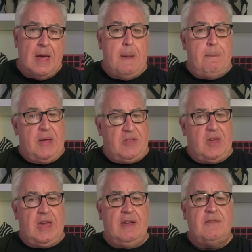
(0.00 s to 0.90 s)
better
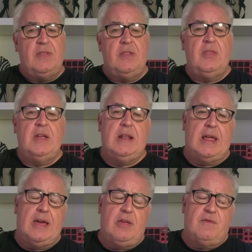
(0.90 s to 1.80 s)
even than the
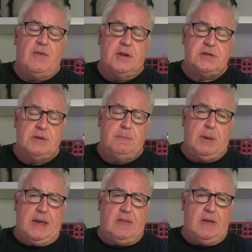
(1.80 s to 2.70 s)
latest version of
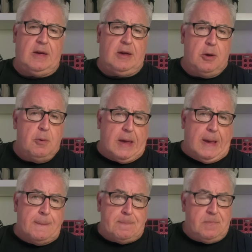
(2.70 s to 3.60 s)
PTGui.
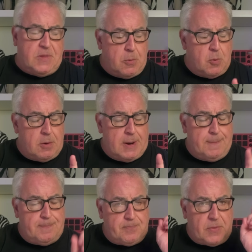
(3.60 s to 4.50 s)
Don't worry,
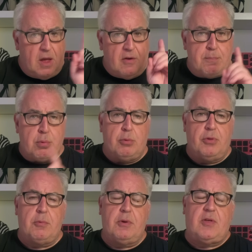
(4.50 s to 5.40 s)
I brought
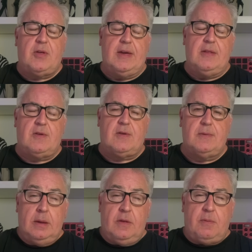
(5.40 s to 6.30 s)
the receipts.
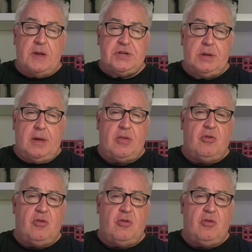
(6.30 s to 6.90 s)
The specialized